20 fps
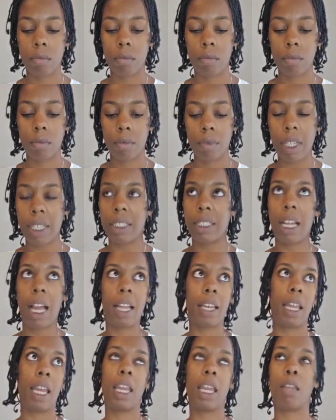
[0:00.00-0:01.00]
That's not
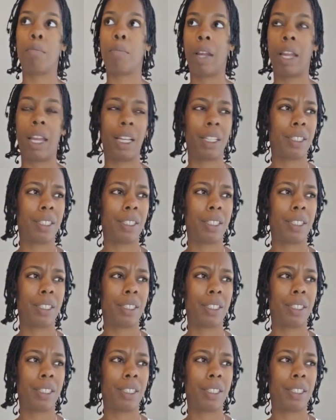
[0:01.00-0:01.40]
name brand.